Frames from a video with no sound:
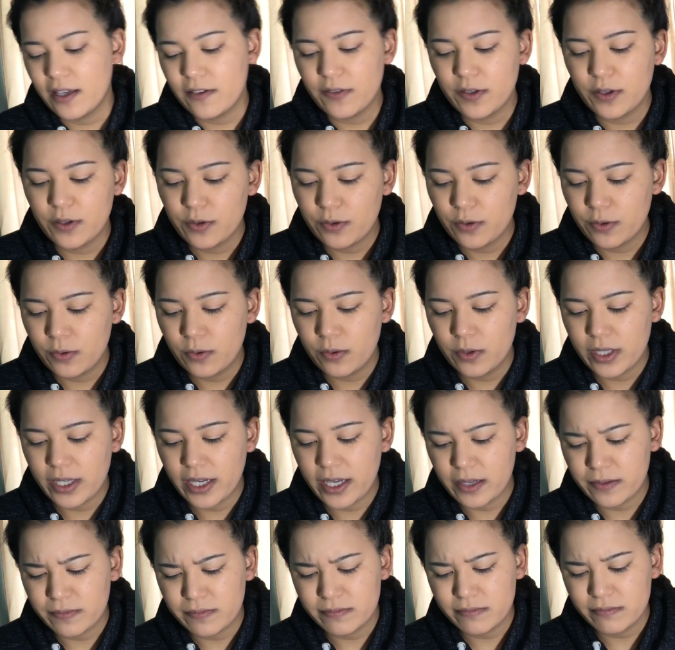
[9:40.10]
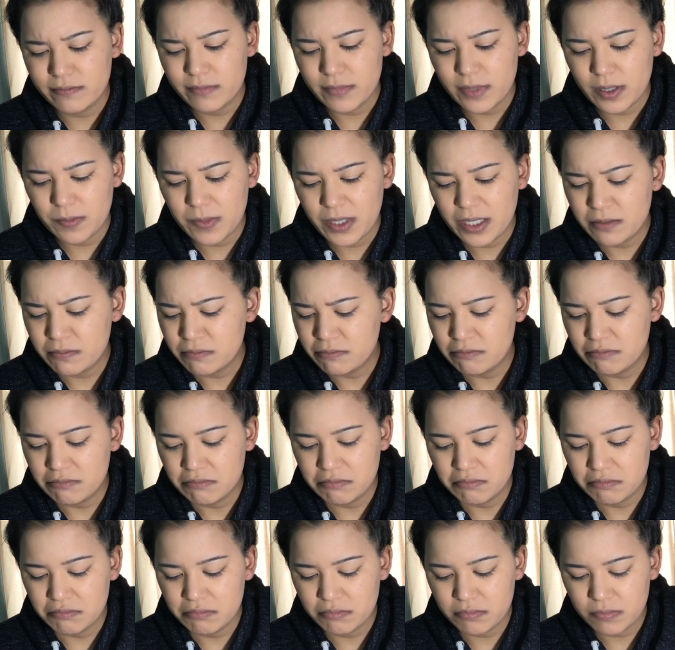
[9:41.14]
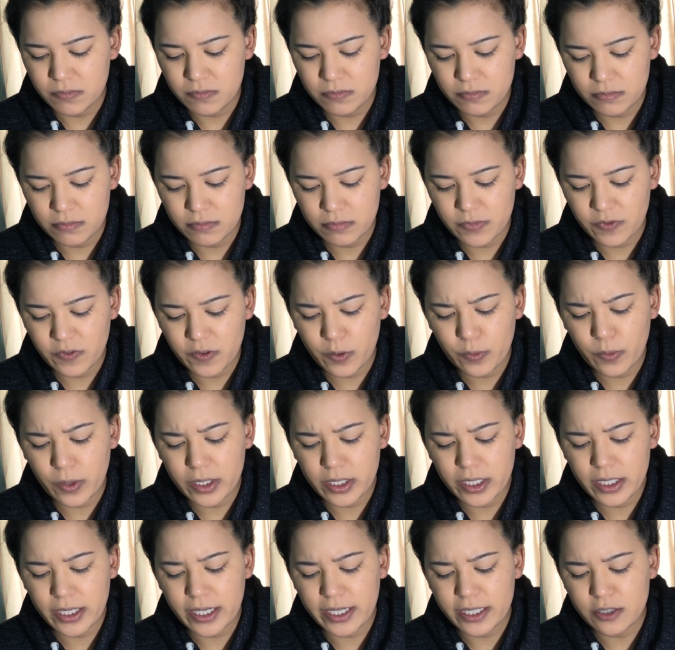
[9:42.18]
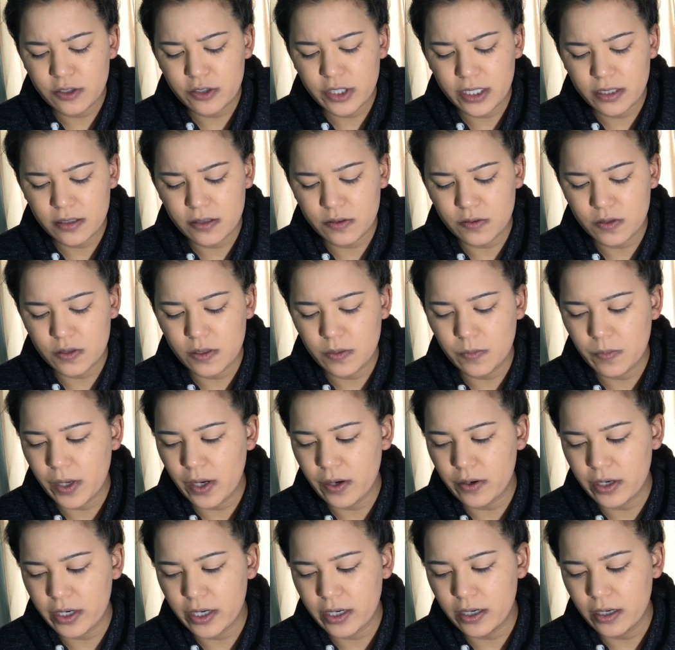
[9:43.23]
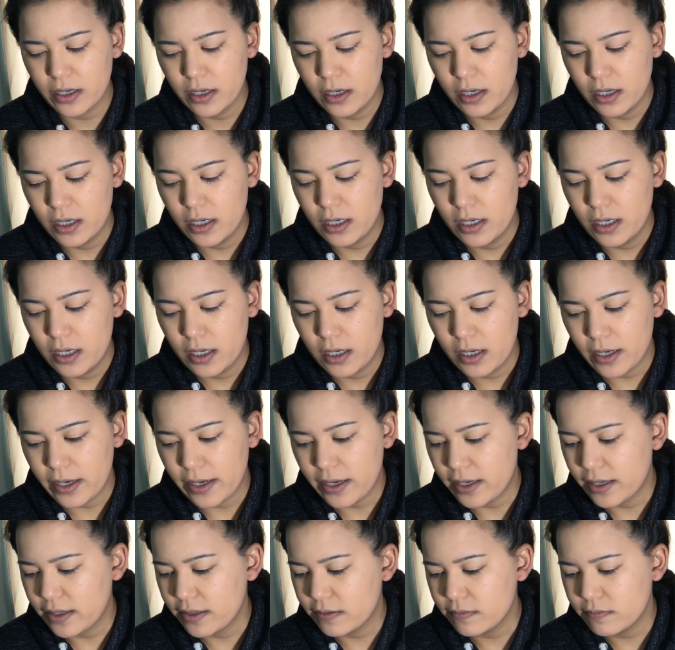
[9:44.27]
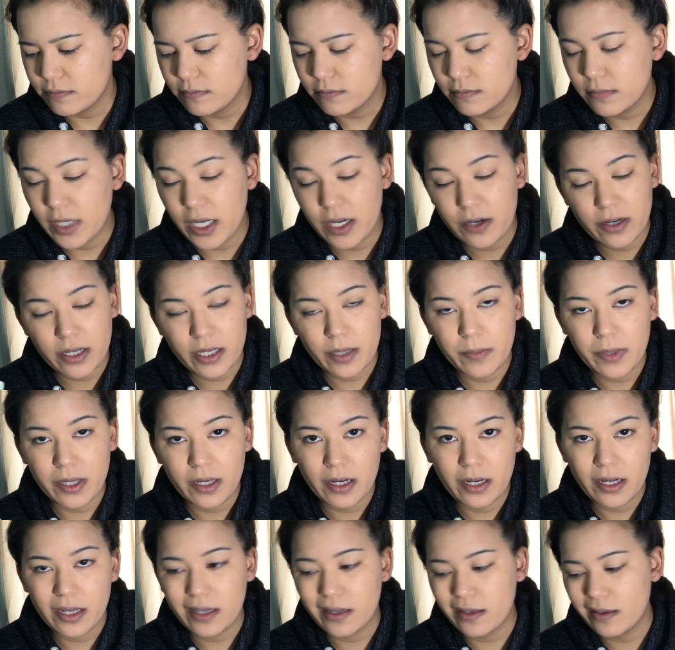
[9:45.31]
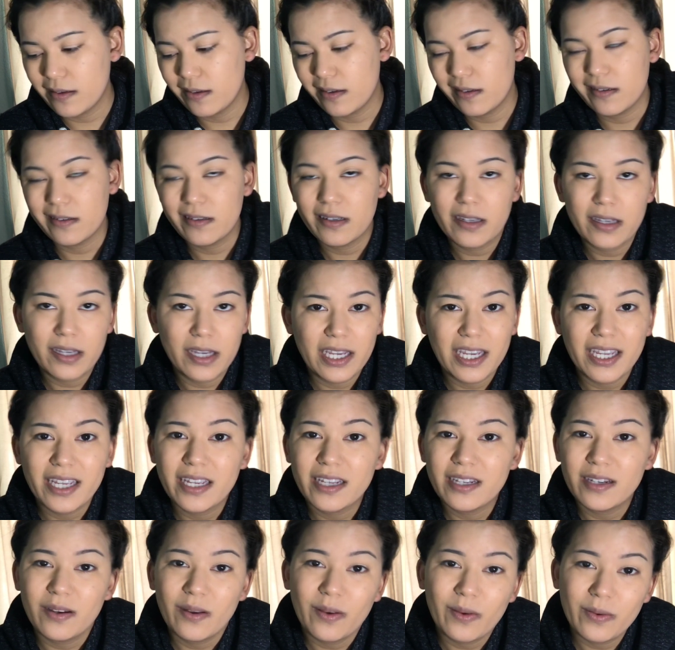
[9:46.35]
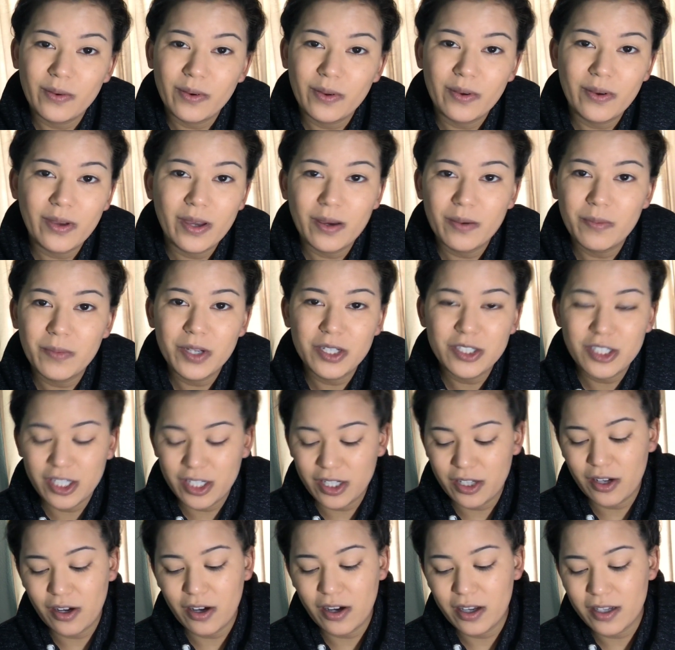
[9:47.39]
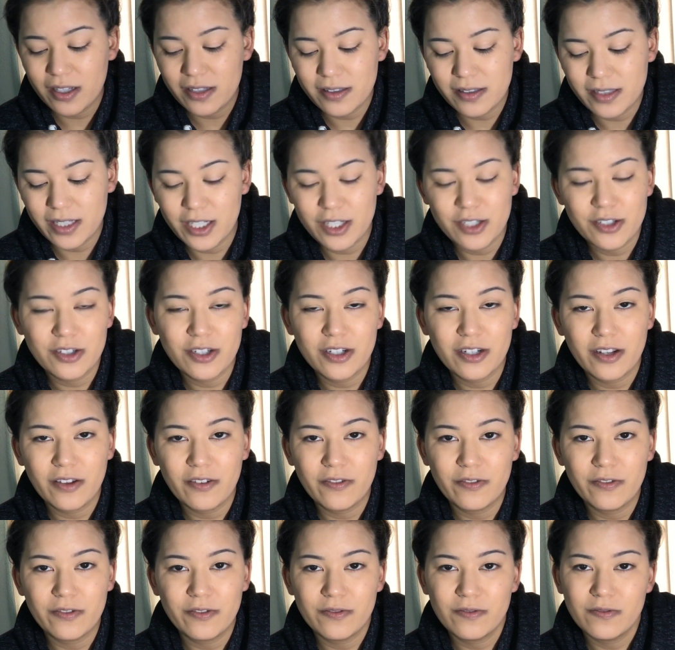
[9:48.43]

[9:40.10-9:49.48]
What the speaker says: if you, yeah, I mean, if you want a nice translucent powder, I recommend it. I don't know how much it costs. I should have,